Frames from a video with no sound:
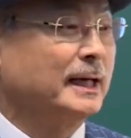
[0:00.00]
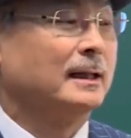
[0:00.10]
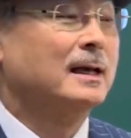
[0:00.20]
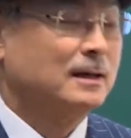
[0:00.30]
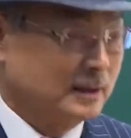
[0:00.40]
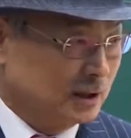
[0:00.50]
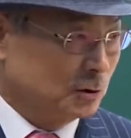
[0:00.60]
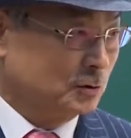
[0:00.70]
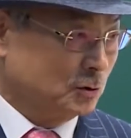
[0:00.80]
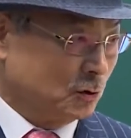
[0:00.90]
If you can
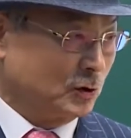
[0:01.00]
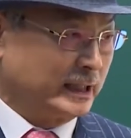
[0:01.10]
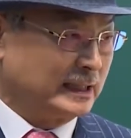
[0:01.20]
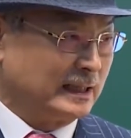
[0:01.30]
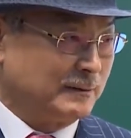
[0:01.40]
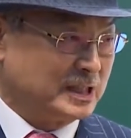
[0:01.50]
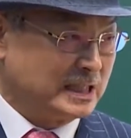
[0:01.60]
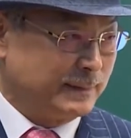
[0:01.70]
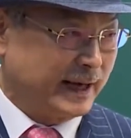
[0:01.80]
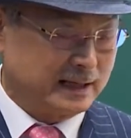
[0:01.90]
achieve this, then
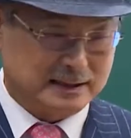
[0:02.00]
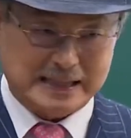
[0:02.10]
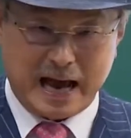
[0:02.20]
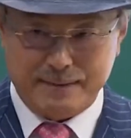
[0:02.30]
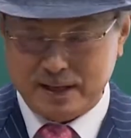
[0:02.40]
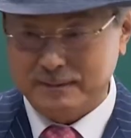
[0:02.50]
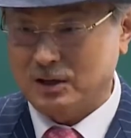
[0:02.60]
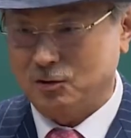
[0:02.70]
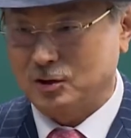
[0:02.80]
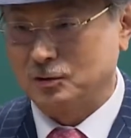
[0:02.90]
you can earn
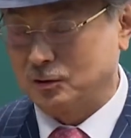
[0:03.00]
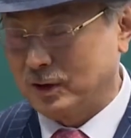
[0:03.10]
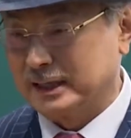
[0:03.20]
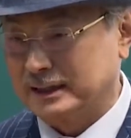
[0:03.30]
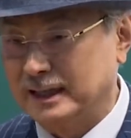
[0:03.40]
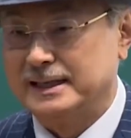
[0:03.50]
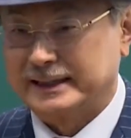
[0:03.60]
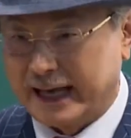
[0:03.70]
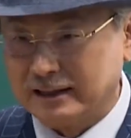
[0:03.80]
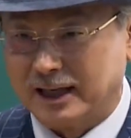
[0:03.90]
$2,000 to
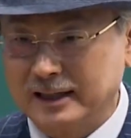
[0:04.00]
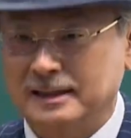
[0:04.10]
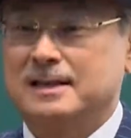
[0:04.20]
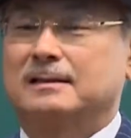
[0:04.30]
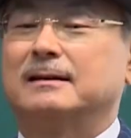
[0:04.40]
$4,000.